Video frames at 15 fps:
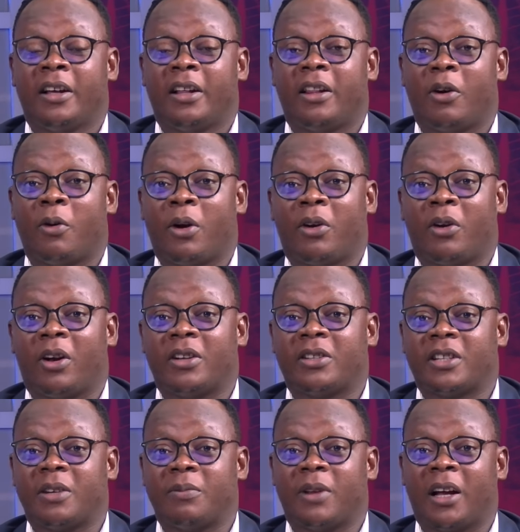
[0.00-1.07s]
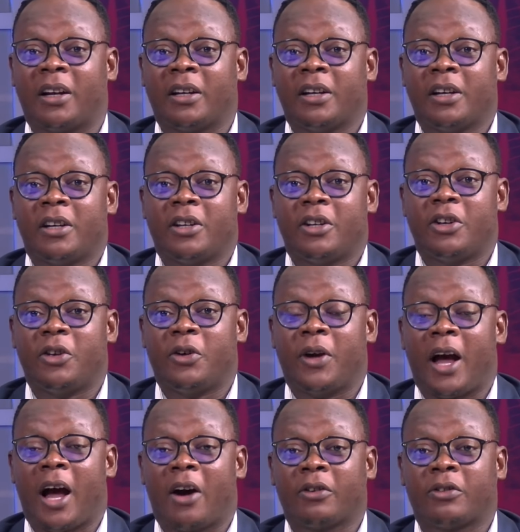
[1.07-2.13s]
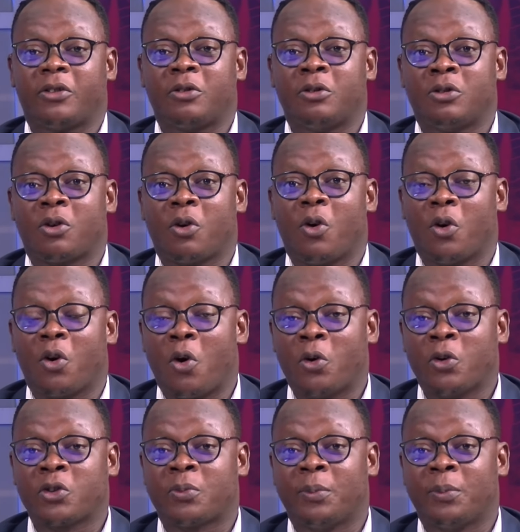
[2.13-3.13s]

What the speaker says: they were not a team that knew how to score goals,